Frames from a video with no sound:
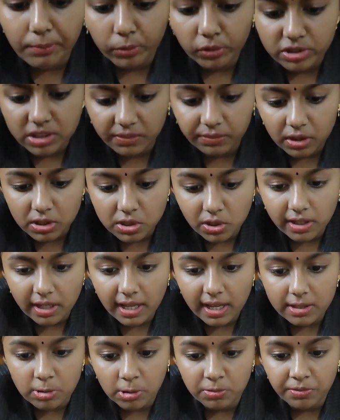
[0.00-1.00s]
most of the sugar
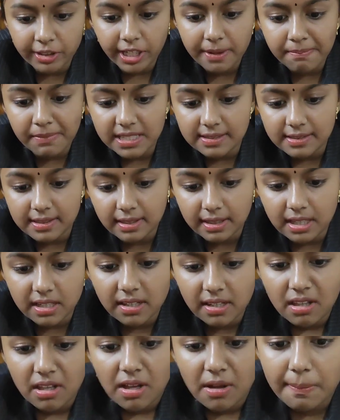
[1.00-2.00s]
has already
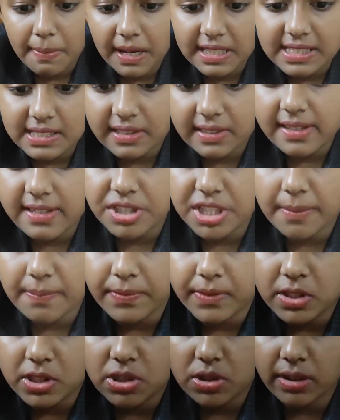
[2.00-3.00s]
melted, but still
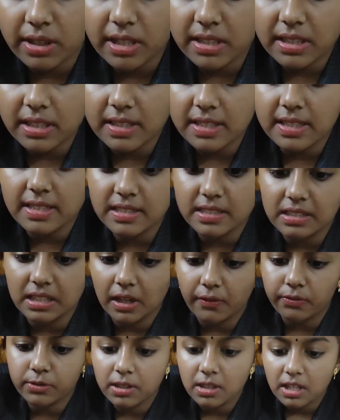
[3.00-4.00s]
some sugar is
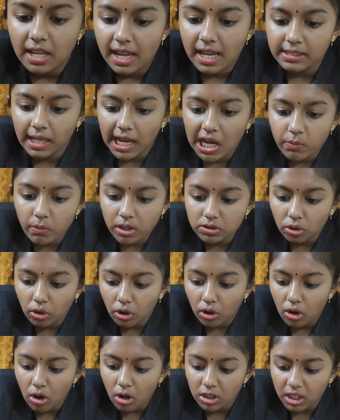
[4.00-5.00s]
left, and I want
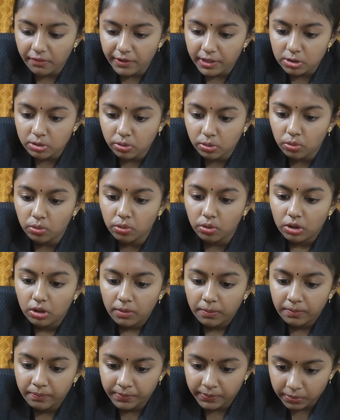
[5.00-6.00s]
all of it to
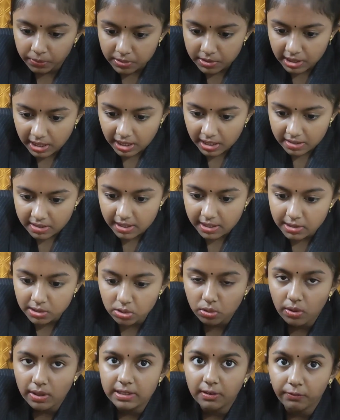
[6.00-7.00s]
change
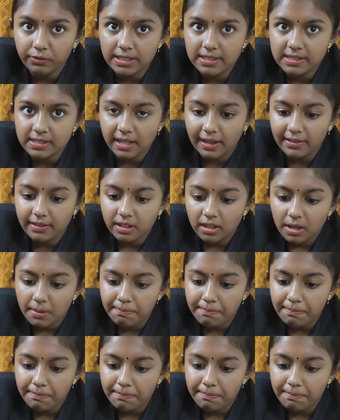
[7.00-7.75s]
into a different state.